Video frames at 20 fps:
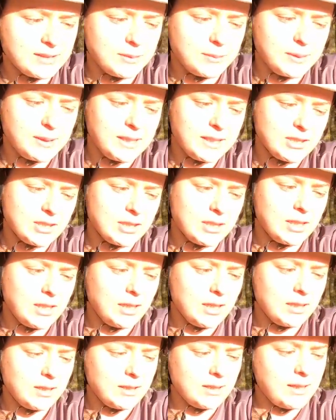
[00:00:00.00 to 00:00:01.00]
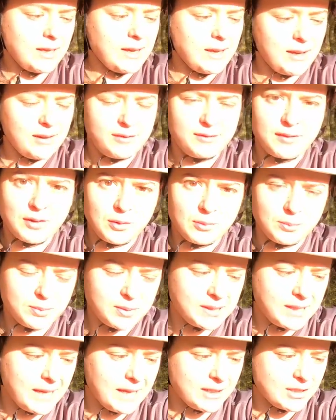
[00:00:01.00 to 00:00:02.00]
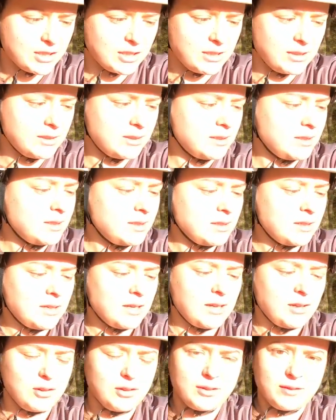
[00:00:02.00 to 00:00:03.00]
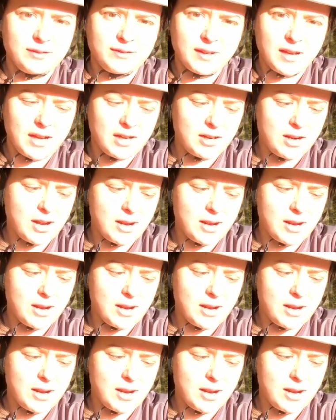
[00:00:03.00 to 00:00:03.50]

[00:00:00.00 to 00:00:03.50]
some additional foam protection on the far